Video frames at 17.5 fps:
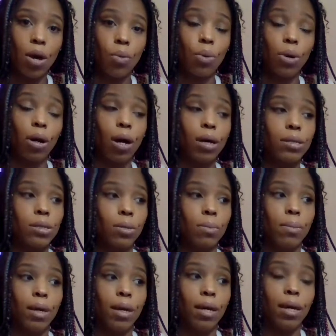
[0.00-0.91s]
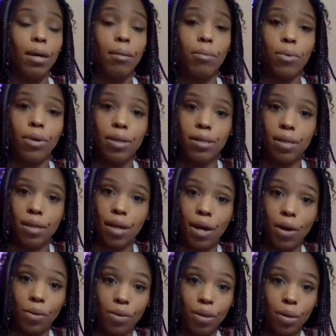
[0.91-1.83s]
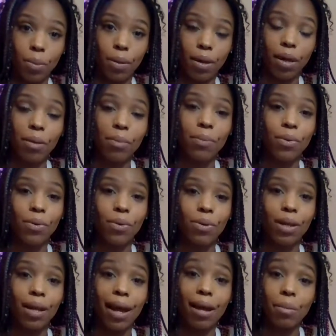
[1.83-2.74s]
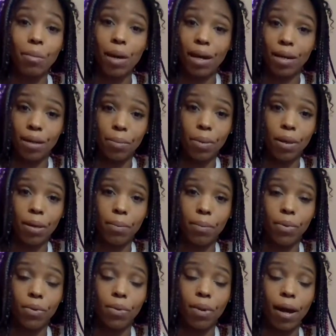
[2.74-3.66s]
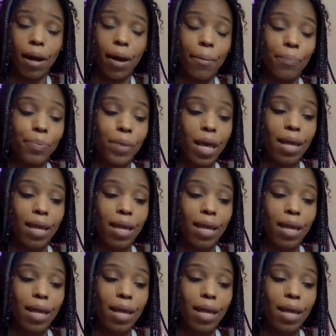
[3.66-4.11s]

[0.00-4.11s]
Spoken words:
would also mean embracing healthy people, like-minded people, right?